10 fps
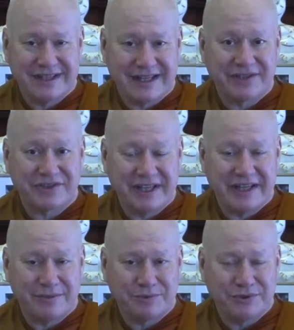And it actually
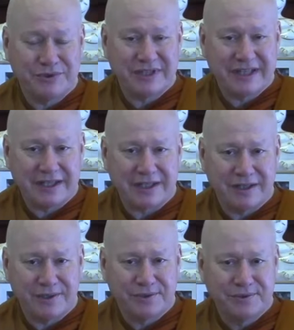helps you to let
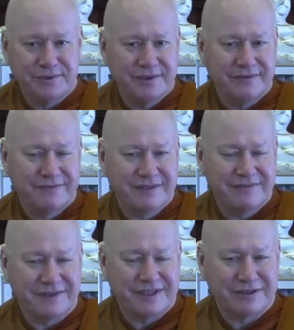go of
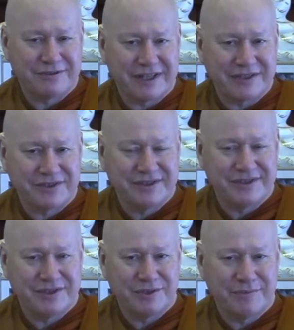different
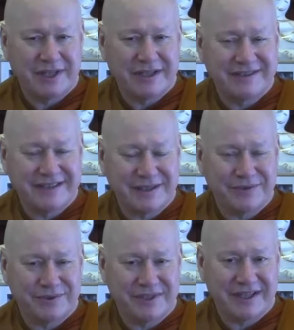distractions and your mind
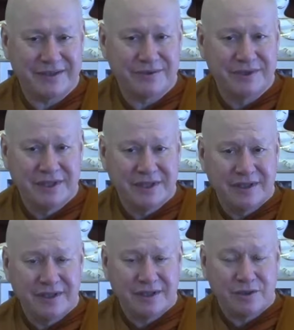settles down
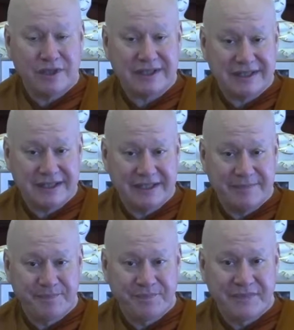quickly.
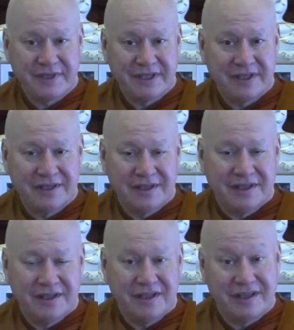
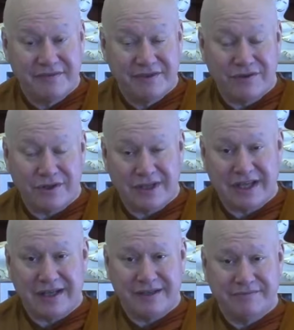And if you've got
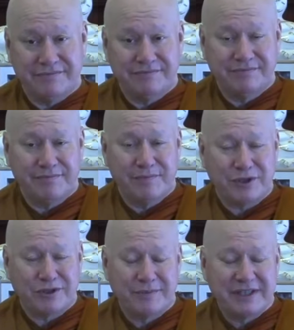that
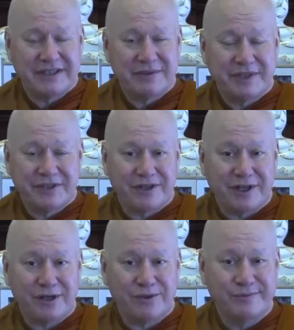possibility when you're at
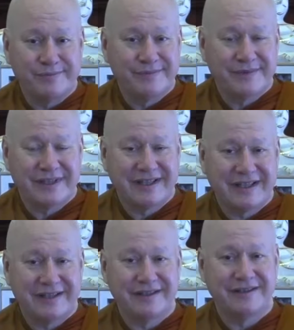home,
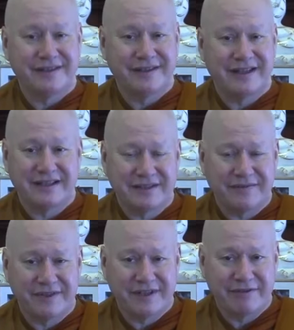then that's a
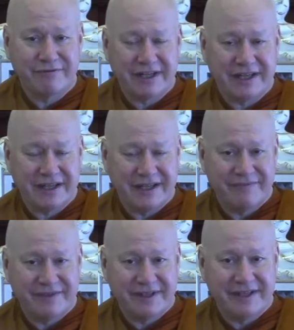very rare
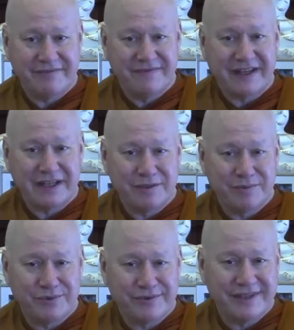and very
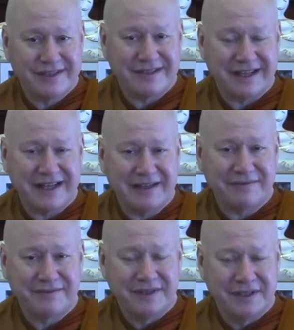valuable thing to
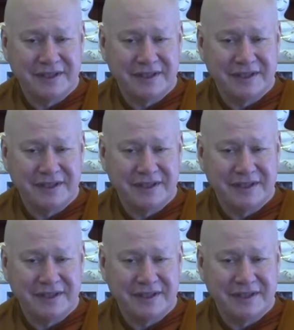have.